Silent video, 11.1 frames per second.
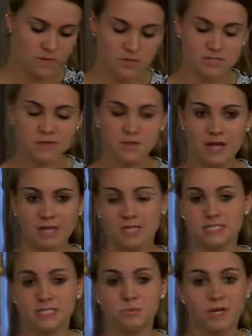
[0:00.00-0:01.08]
So that
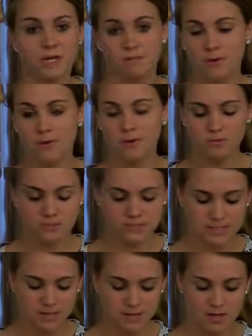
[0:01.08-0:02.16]
leads to weakened bones,
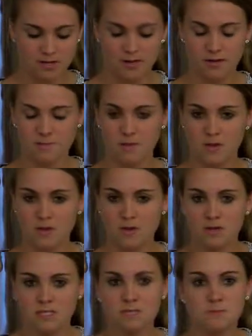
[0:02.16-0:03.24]
and
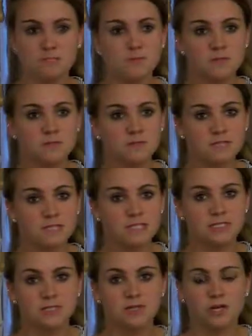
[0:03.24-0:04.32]
some symptoms of this
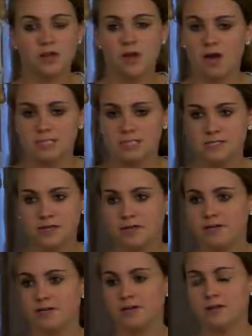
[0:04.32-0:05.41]
is you get
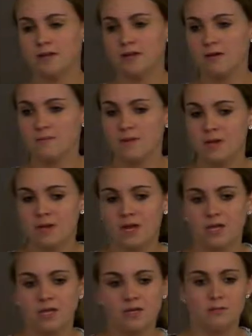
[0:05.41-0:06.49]
nauseated,
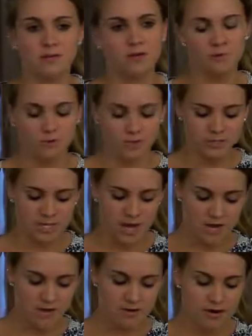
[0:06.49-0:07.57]
and you can become really
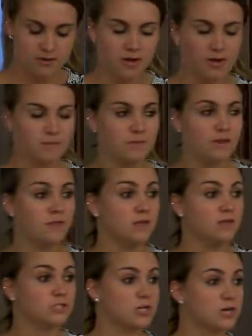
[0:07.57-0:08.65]
tired, and then
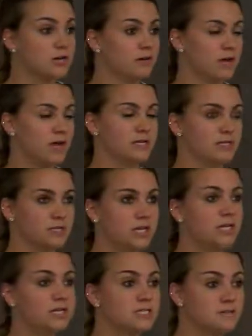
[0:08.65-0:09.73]
you start, as your
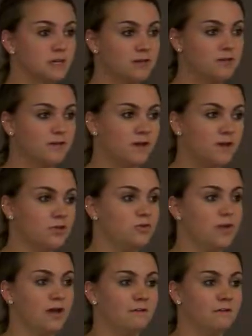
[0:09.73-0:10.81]
kidneys begin to fail, you
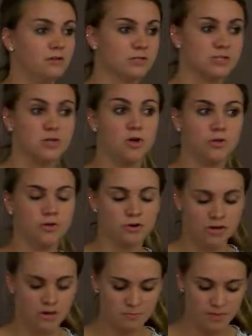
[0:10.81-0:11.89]
have little to no
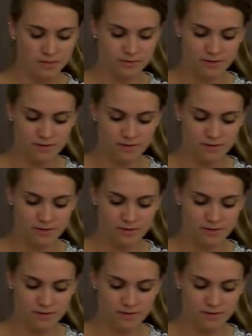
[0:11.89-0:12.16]
urine output.